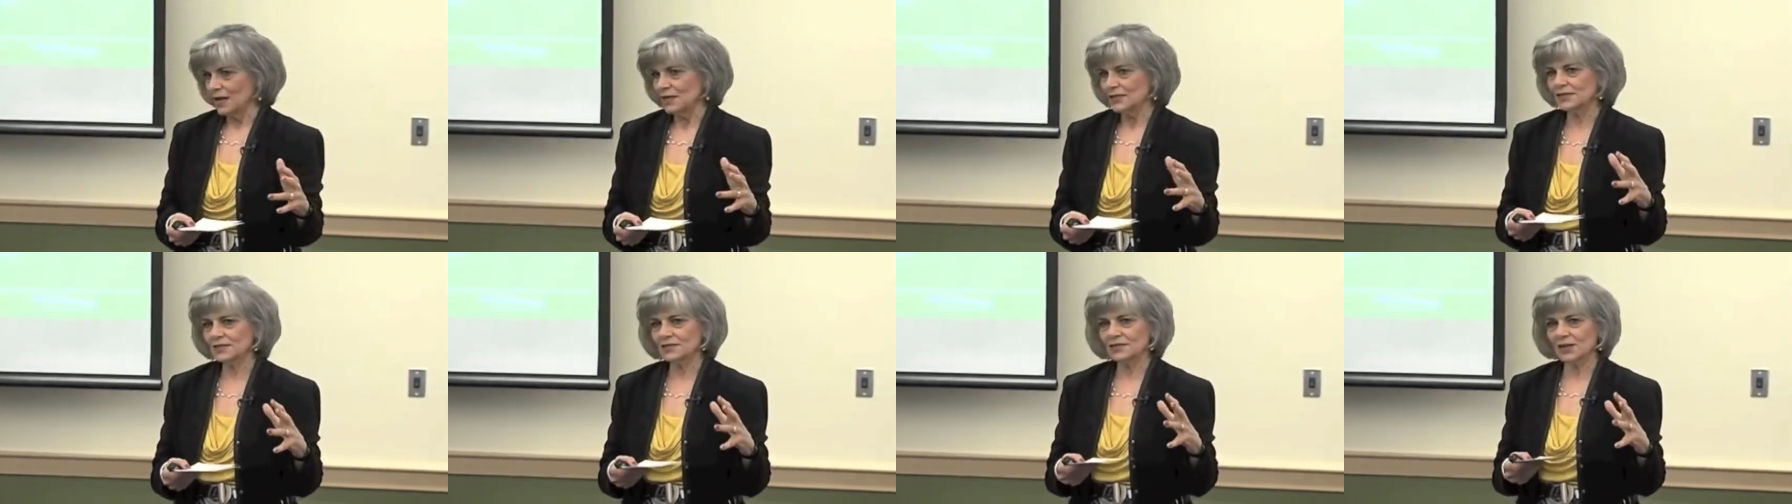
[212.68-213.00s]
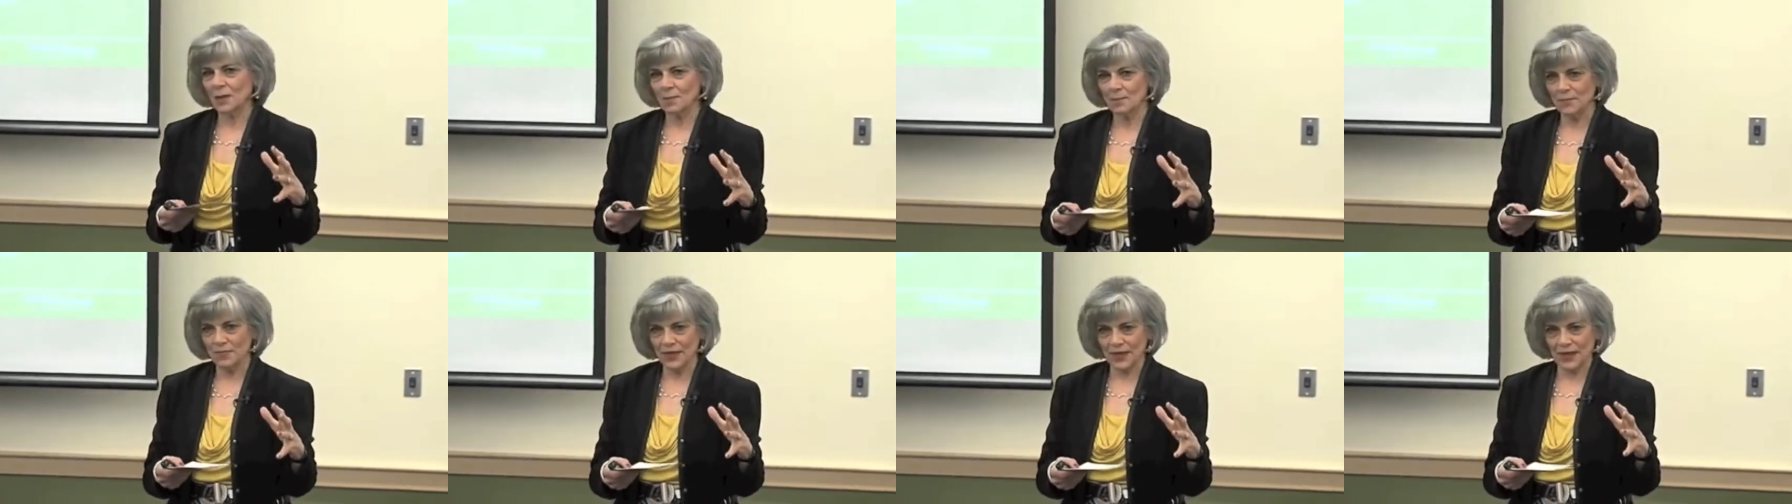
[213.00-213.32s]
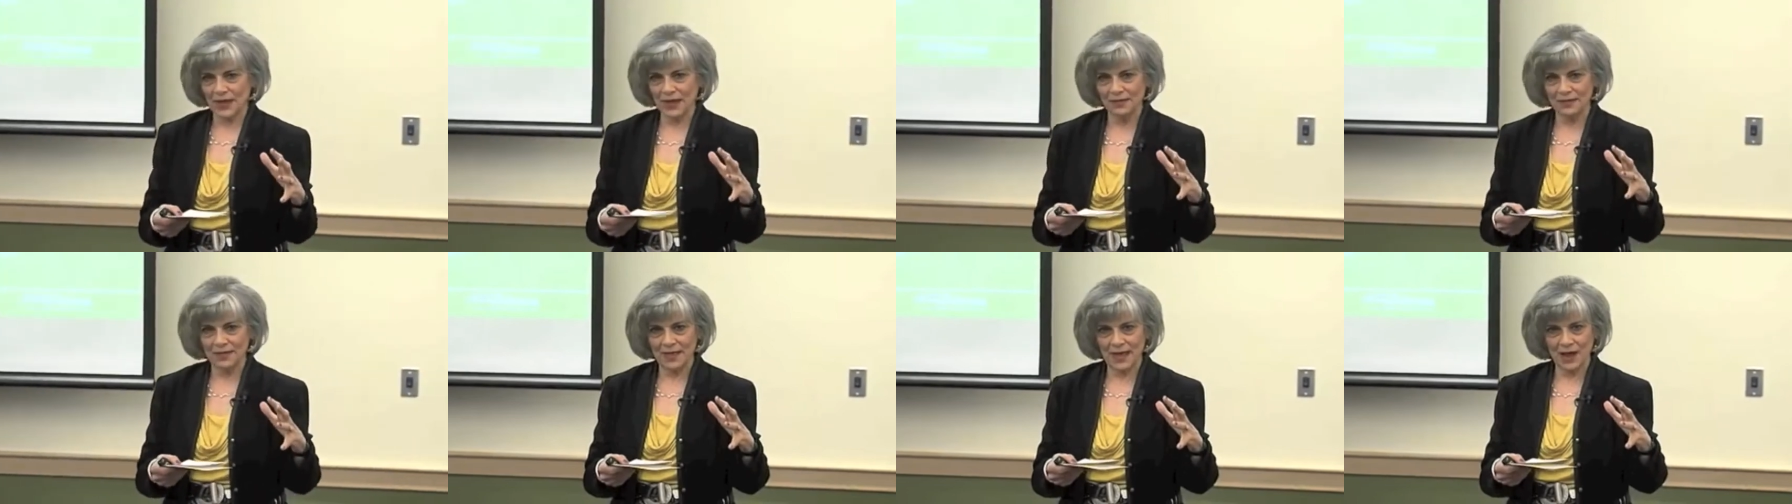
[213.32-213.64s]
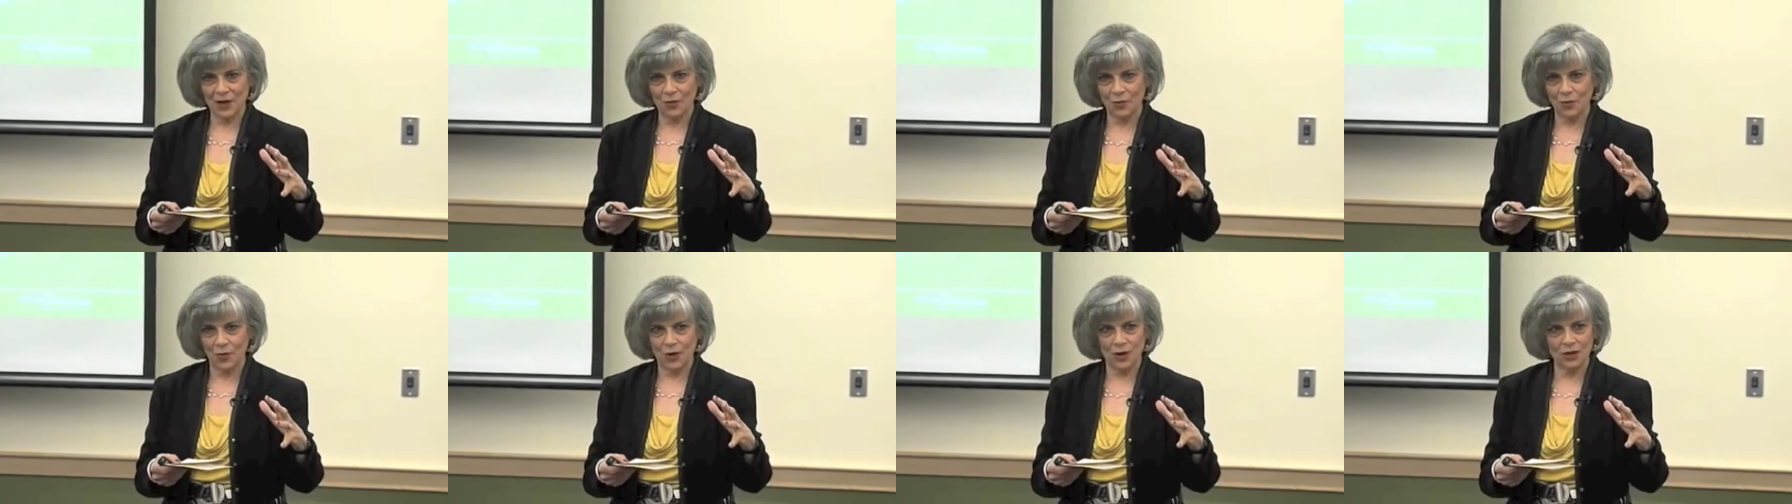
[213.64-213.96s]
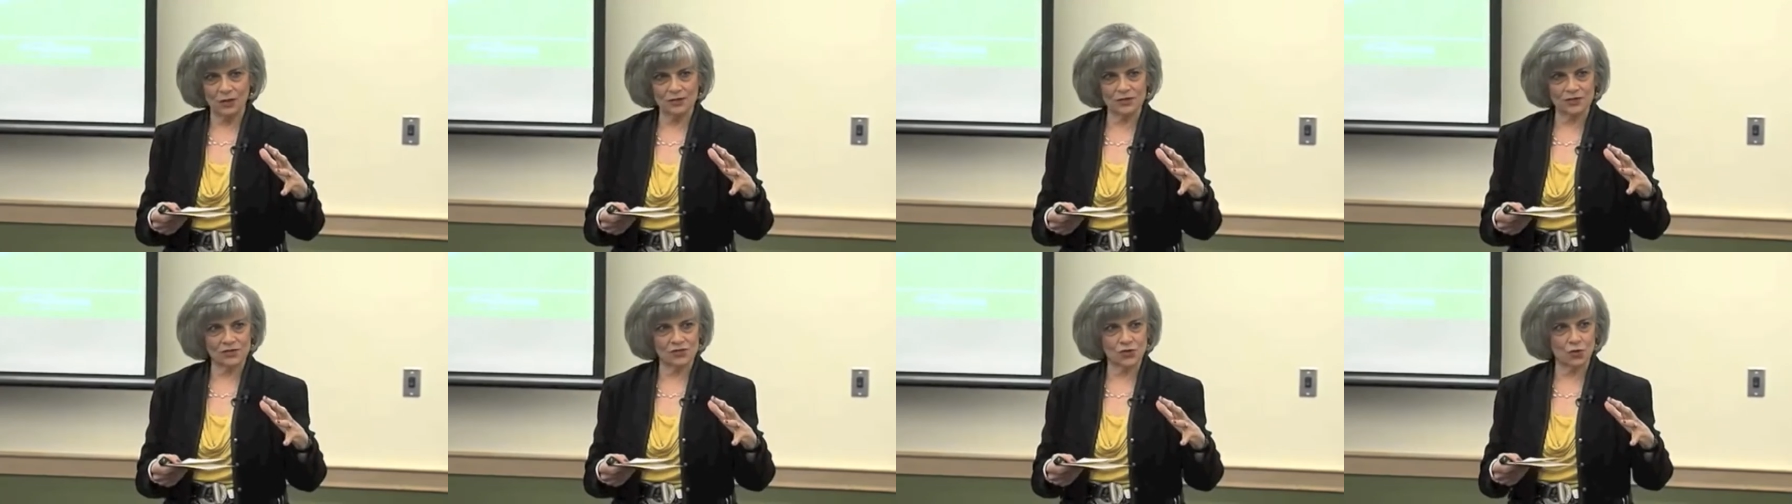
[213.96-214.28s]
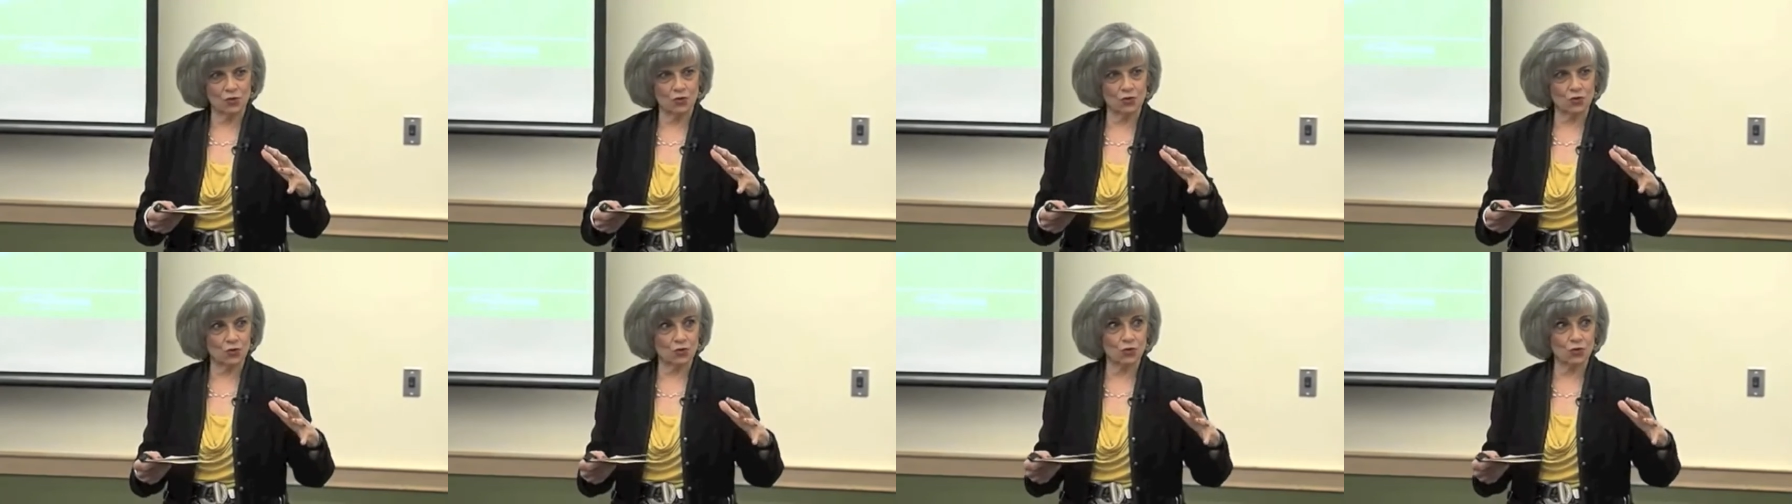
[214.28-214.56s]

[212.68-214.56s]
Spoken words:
something that was so